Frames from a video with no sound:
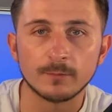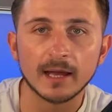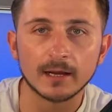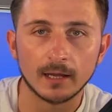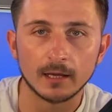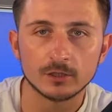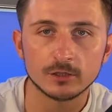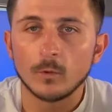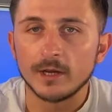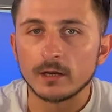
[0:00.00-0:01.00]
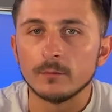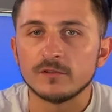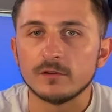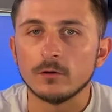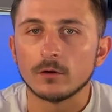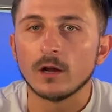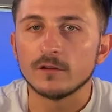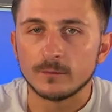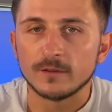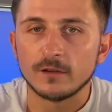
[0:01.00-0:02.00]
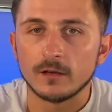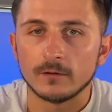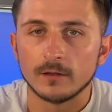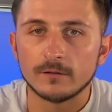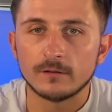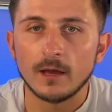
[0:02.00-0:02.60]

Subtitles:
backlash when it comes to your customer service.